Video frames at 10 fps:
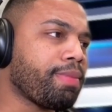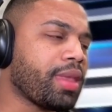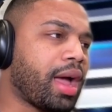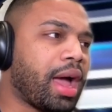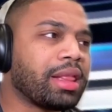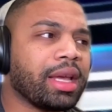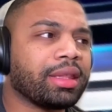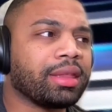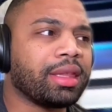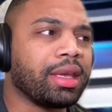I
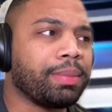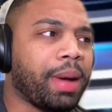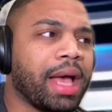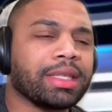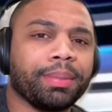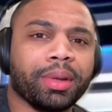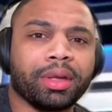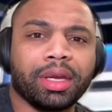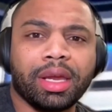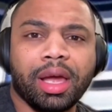like the
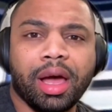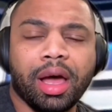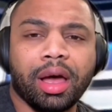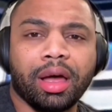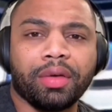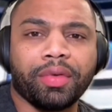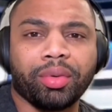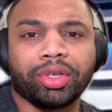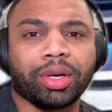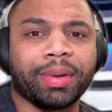possibility of, I want to
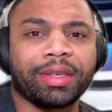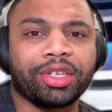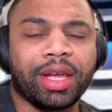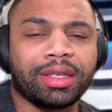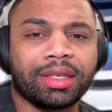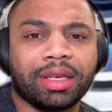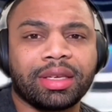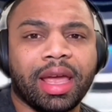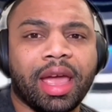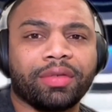talk about the Jets because I
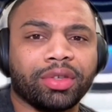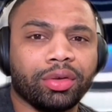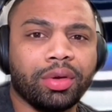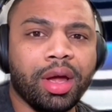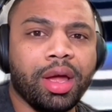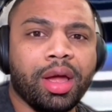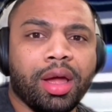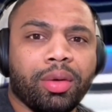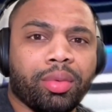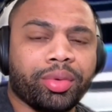have to
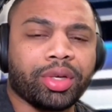when we talk